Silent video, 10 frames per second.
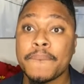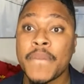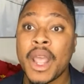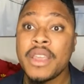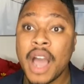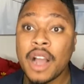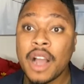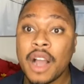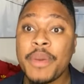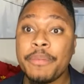Young
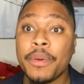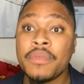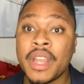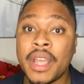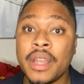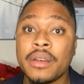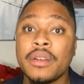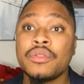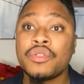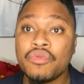people need
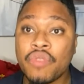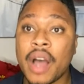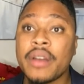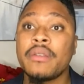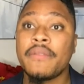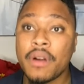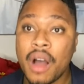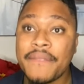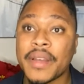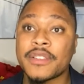to run for
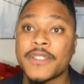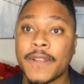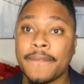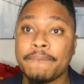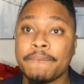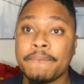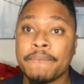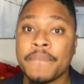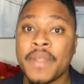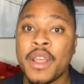office.
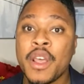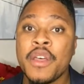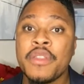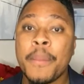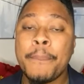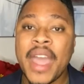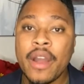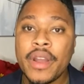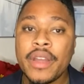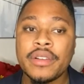The
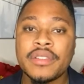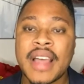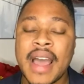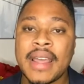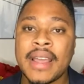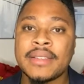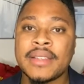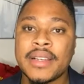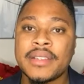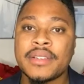barriers that
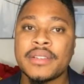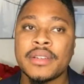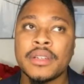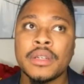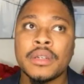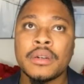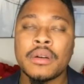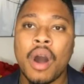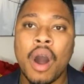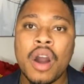exist
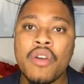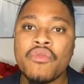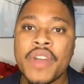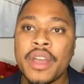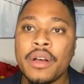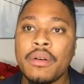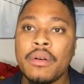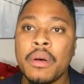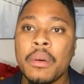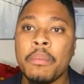are real,
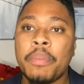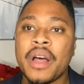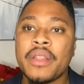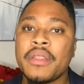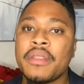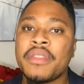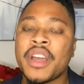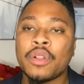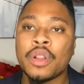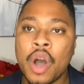but
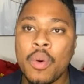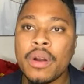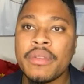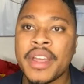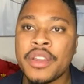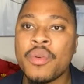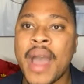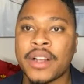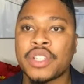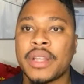they're lower than you
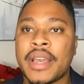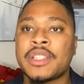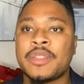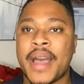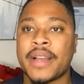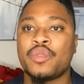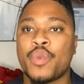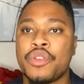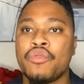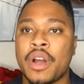actually expect
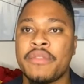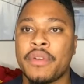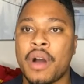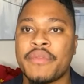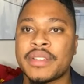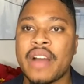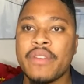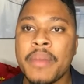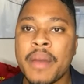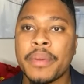when you run for office. I
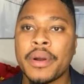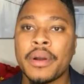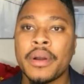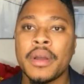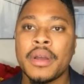remember,